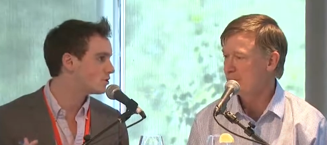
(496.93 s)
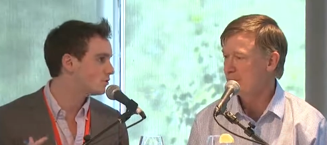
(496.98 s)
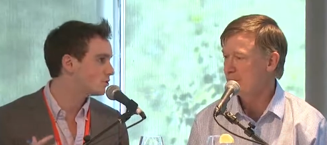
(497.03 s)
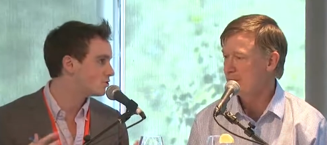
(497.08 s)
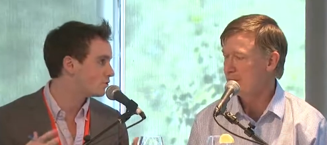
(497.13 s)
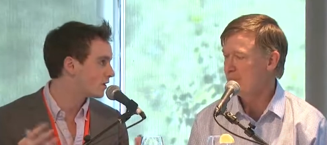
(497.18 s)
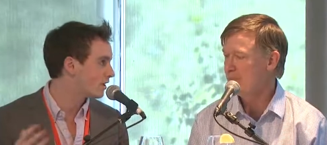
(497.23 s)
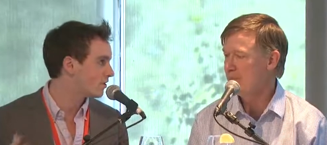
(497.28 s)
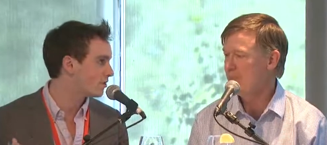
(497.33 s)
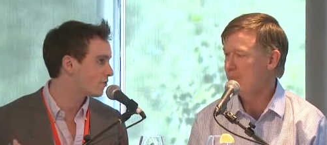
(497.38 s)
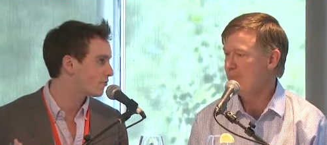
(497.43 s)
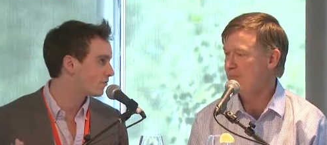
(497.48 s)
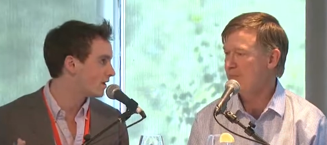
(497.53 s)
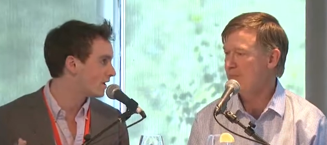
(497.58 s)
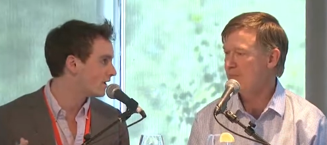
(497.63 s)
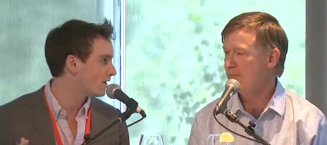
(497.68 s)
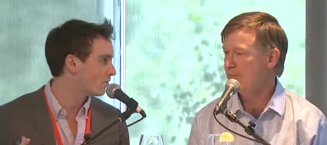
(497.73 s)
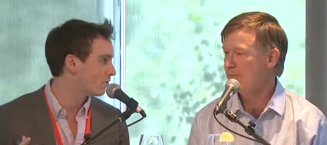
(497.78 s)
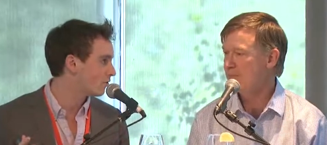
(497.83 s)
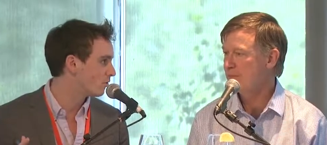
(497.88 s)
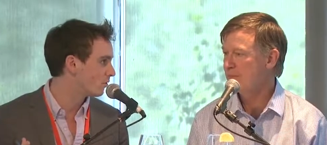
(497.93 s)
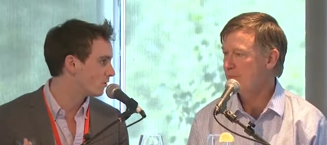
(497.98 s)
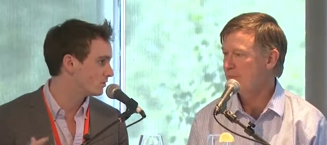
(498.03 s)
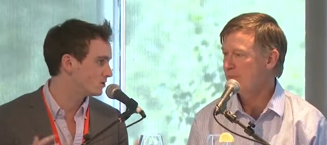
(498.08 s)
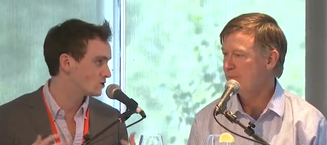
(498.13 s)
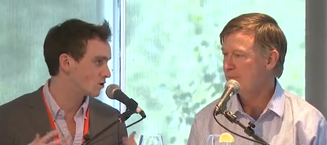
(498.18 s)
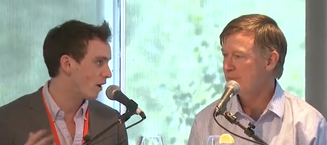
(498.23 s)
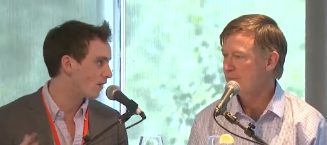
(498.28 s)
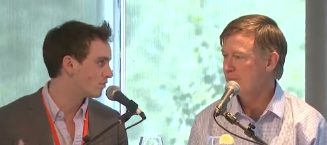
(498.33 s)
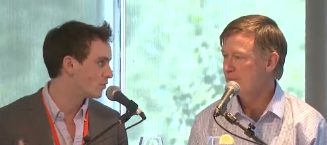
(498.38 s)
Speaker 1: 23 year old
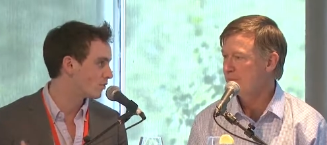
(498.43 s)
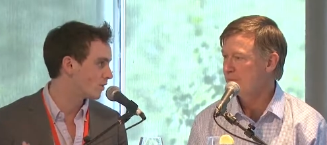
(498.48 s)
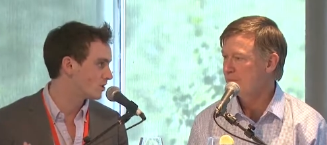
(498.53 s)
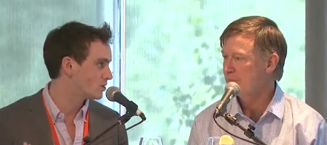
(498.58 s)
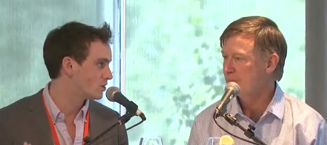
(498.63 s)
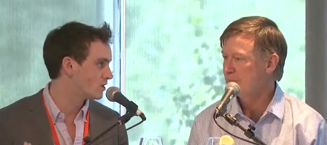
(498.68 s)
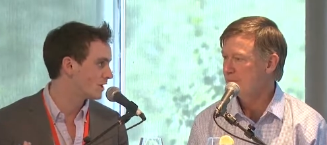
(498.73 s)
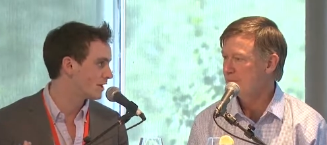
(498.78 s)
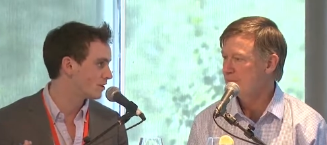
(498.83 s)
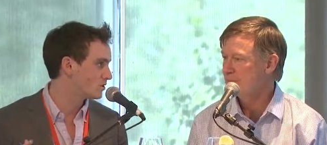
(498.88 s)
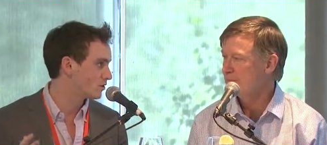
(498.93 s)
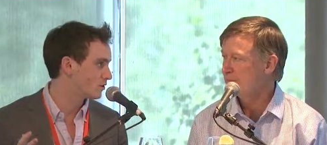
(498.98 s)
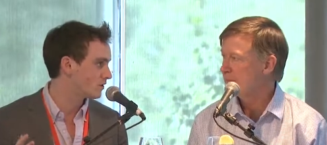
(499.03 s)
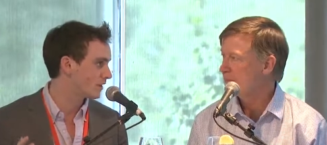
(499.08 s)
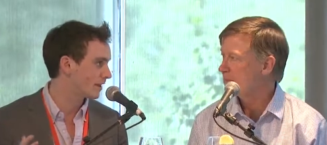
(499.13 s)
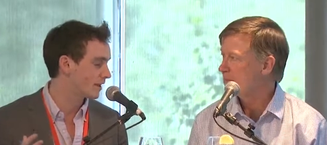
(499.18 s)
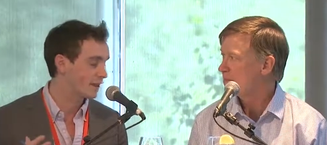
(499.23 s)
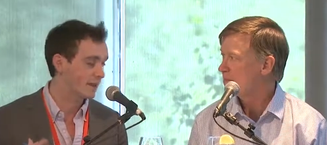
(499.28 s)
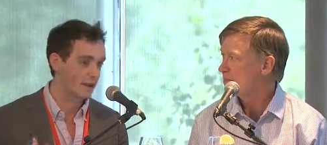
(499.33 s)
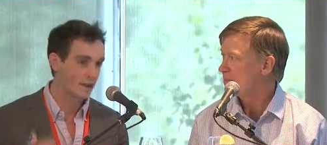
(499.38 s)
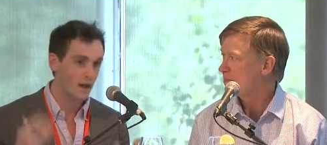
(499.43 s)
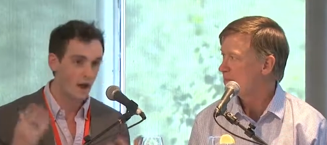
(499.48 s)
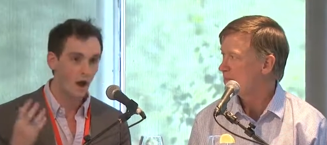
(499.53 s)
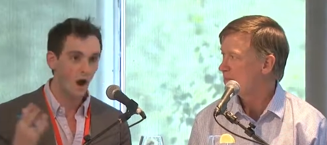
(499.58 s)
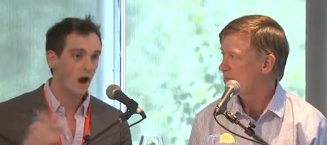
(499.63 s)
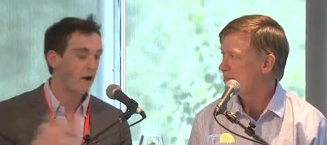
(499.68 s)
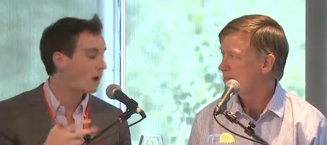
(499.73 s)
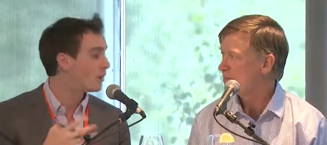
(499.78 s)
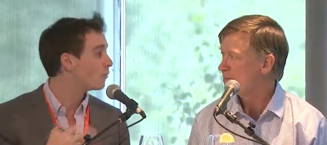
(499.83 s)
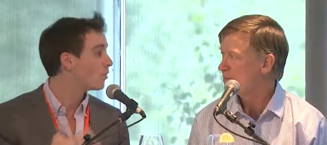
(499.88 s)
software engineers are thinking, all
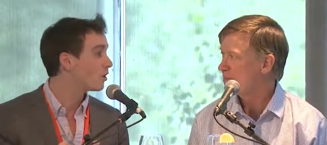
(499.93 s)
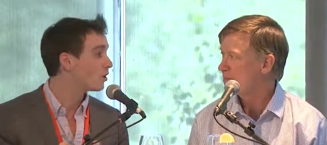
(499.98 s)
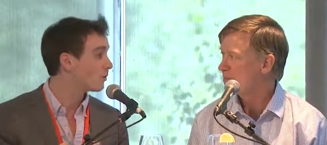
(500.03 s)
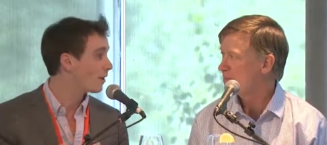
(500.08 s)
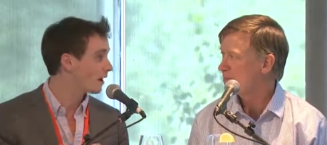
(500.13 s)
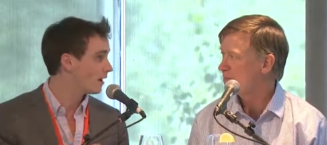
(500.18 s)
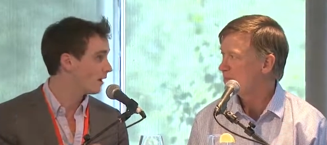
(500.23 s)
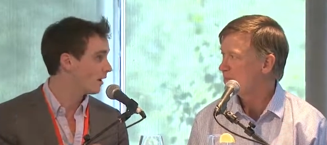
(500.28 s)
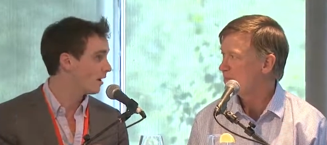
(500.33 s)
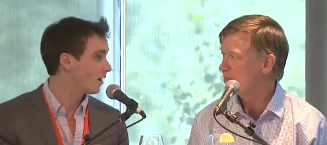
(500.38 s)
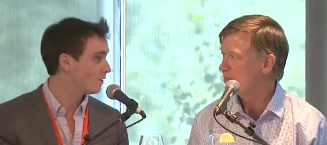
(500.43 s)
right, where do I go?